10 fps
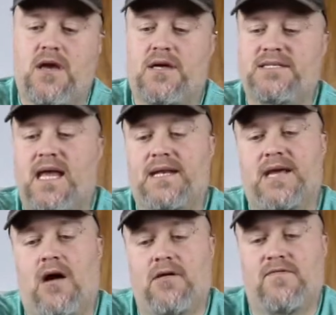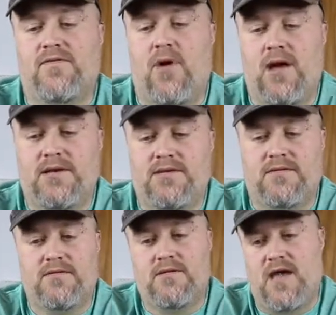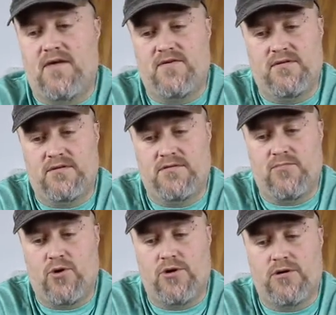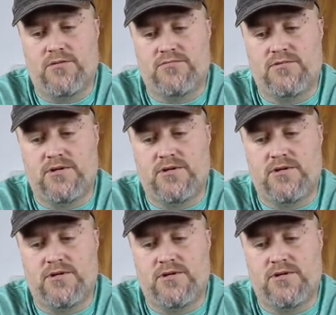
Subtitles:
sand it down if you wanted to have it a little more,